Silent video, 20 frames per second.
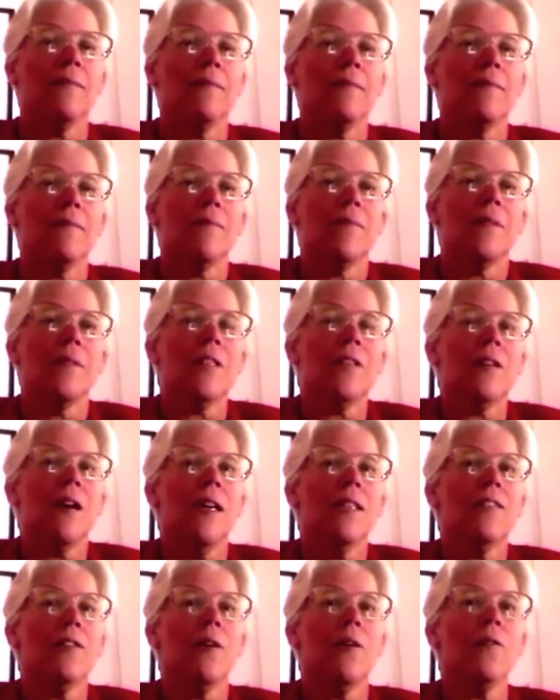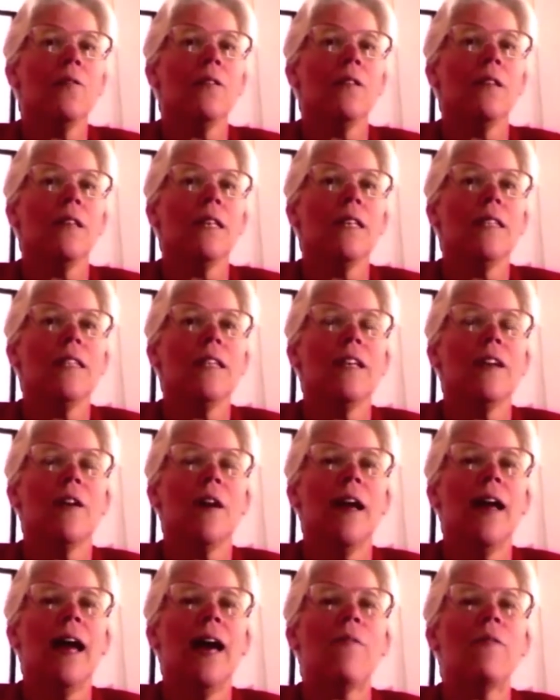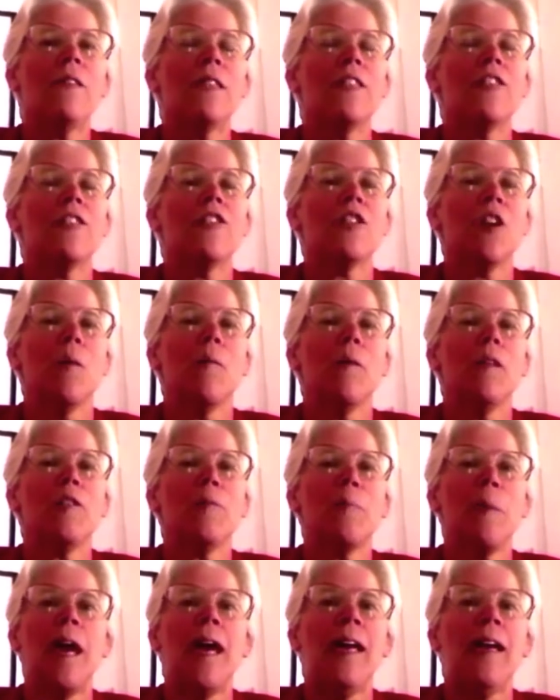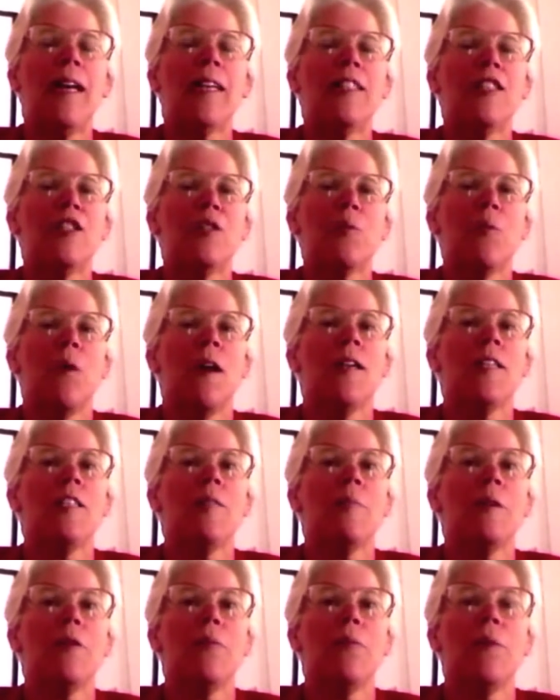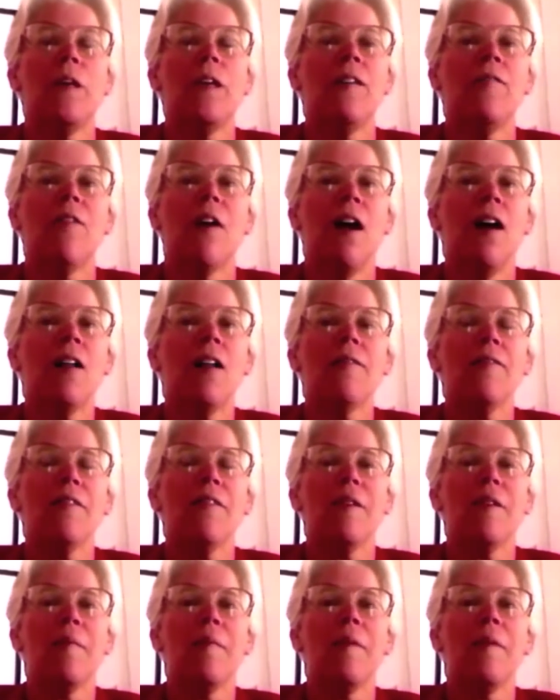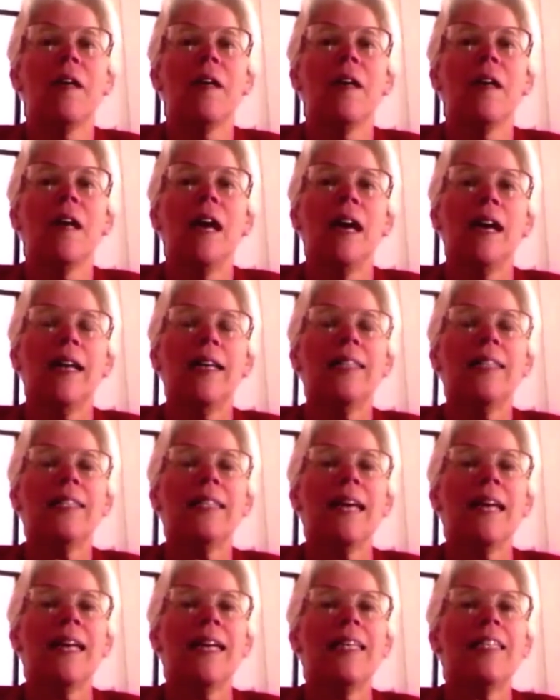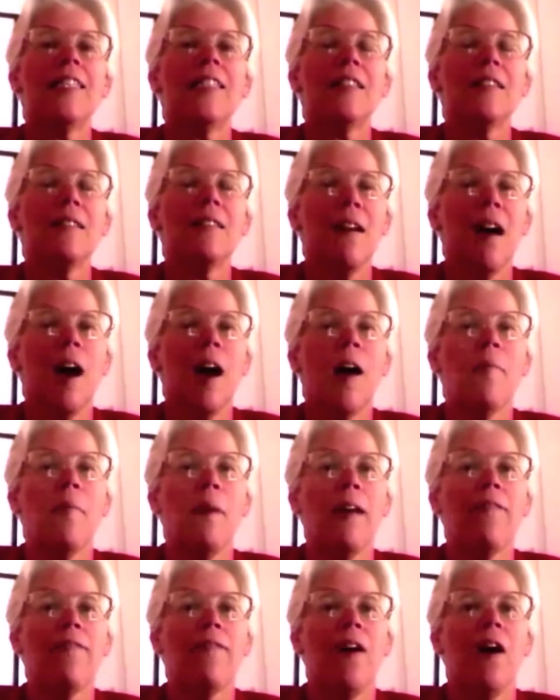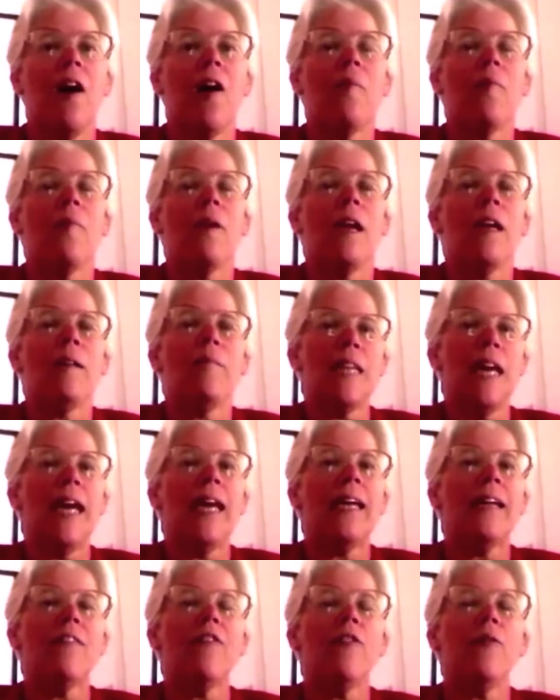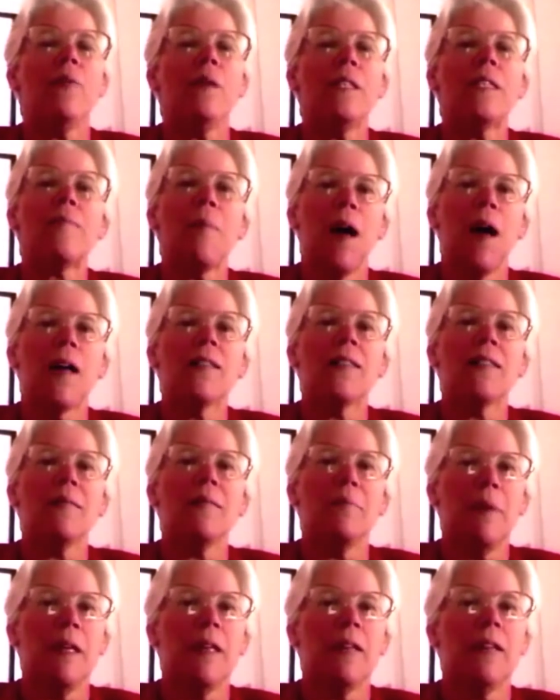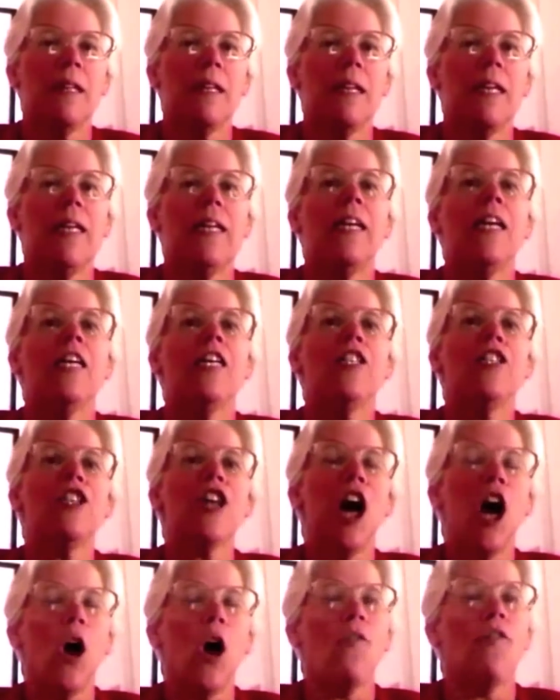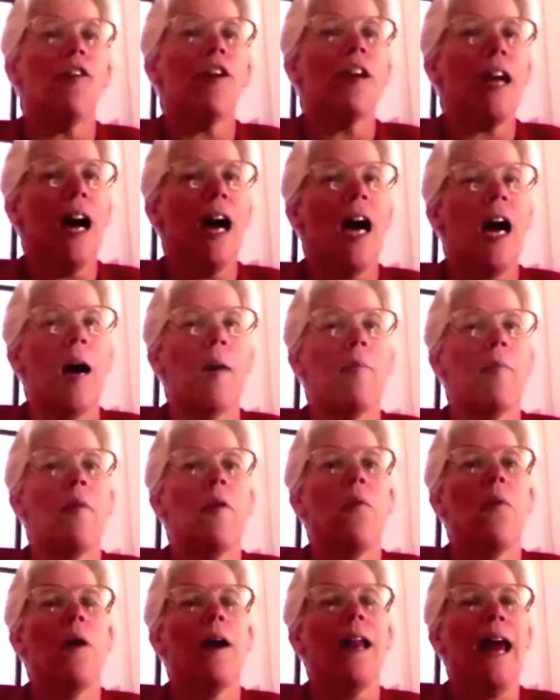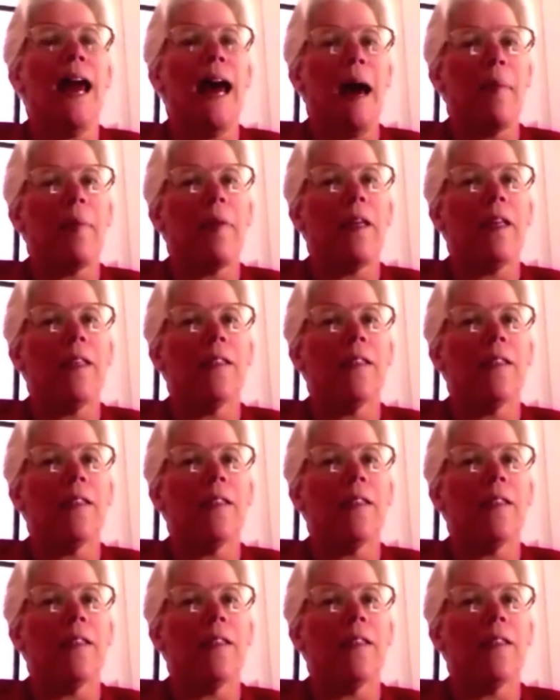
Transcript: So I told her, it, you know, I was in so much pain. I just wanted to be rid of all of them. And I said, it's not my fault, but I'm taking the responsibility to overcome what happened.